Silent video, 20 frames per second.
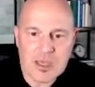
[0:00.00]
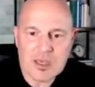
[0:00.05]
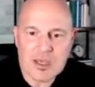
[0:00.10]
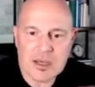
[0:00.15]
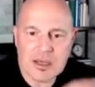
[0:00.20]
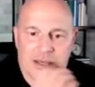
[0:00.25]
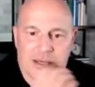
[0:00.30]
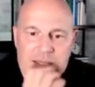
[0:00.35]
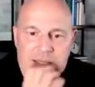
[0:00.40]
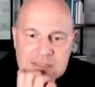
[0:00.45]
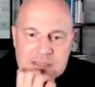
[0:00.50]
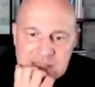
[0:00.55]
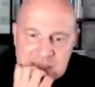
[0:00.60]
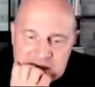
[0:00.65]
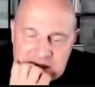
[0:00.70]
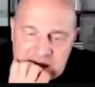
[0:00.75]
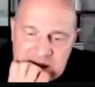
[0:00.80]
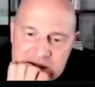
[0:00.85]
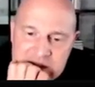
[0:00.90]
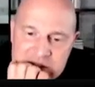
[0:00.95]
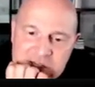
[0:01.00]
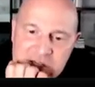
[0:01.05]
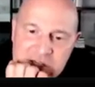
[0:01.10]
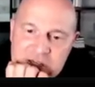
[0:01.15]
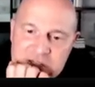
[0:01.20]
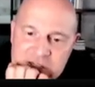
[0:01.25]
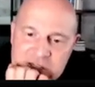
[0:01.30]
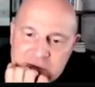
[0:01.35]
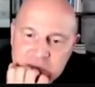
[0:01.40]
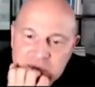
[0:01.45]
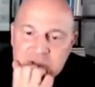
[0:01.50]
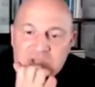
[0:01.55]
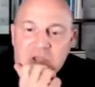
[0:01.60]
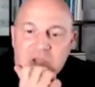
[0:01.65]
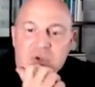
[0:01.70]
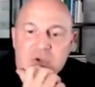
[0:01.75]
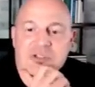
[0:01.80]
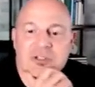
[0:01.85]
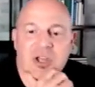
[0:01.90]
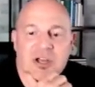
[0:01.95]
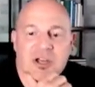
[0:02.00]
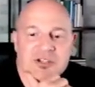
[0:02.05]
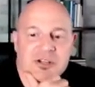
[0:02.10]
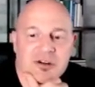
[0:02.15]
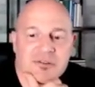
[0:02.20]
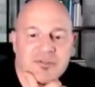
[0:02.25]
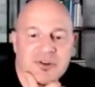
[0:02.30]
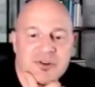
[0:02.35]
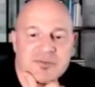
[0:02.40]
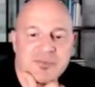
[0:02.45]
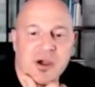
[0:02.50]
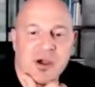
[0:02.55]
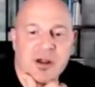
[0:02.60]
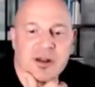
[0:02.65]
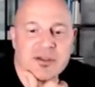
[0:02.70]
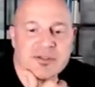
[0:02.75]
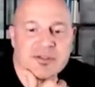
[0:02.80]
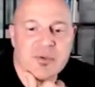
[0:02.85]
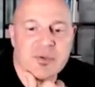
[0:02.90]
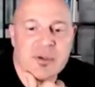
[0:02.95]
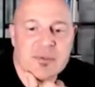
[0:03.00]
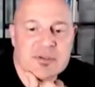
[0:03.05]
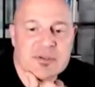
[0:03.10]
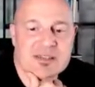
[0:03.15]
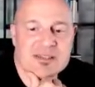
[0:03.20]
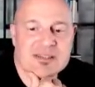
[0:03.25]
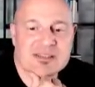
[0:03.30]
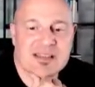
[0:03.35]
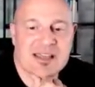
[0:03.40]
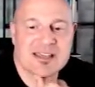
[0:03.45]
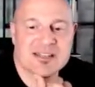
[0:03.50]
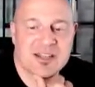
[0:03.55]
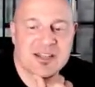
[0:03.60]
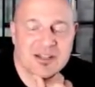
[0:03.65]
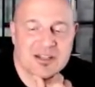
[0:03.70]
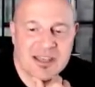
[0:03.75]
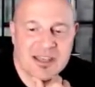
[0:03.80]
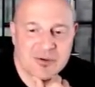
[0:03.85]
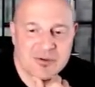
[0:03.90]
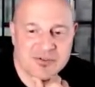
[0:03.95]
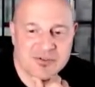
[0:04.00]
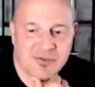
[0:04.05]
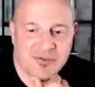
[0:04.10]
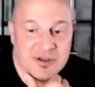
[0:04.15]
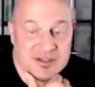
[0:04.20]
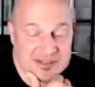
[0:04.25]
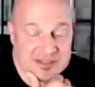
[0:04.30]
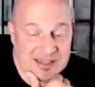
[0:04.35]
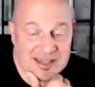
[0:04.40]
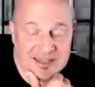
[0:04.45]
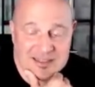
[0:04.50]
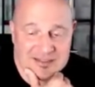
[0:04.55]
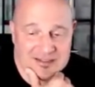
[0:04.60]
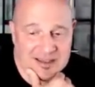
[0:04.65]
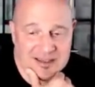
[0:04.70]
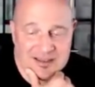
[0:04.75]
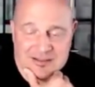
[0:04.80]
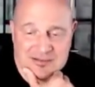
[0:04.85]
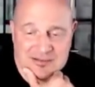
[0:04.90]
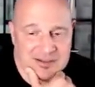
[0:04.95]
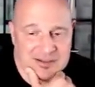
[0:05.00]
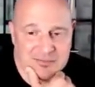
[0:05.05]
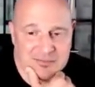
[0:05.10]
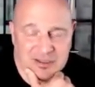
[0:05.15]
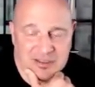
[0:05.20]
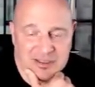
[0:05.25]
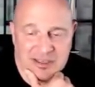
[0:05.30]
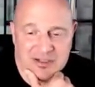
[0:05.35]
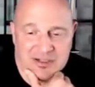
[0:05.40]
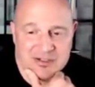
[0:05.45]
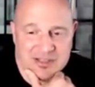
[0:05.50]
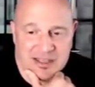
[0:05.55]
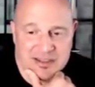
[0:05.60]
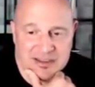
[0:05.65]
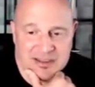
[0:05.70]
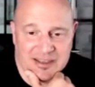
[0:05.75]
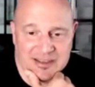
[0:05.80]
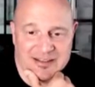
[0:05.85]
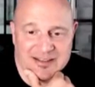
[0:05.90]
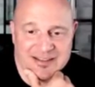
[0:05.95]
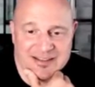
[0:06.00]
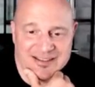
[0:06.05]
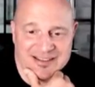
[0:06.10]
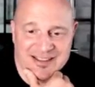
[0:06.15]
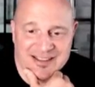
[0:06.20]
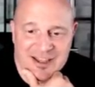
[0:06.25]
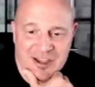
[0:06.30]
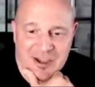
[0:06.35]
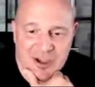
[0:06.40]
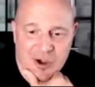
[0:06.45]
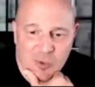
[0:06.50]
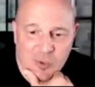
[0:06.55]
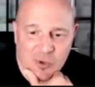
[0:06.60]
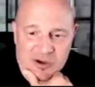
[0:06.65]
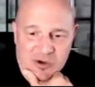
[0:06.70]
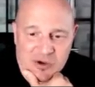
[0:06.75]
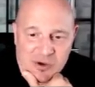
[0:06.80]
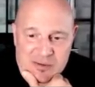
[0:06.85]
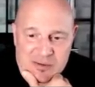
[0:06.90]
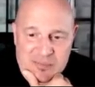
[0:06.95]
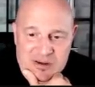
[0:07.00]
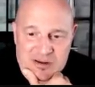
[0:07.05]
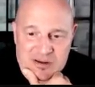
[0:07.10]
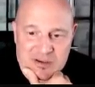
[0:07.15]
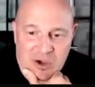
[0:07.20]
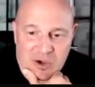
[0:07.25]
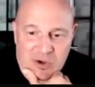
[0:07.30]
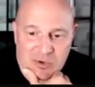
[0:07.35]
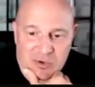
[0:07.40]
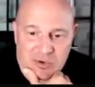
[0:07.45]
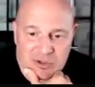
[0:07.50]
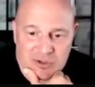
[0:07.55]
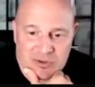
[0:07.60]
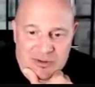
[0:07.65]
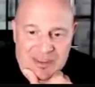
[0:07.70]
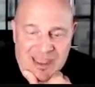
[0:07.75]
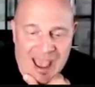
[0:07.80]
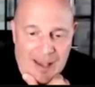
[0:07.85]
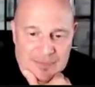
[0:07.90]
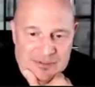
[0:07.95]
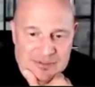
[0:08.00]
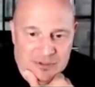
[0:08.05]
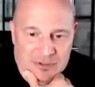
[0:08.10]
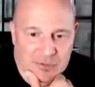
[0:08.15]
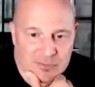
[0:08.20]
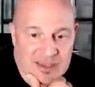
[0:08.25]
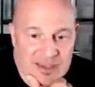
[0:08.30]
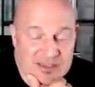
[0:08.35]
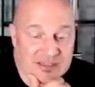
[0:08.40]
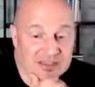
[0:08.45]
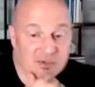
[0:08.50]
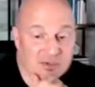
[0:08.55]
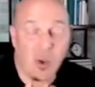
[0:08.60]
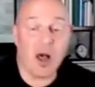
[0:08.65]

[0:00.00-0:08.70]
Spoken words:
Let's see, Neil. So you said we're close to launching our first product, so PPC is like another language for us. I completely understand that. Where do you recommend to go to learn the absolute basics?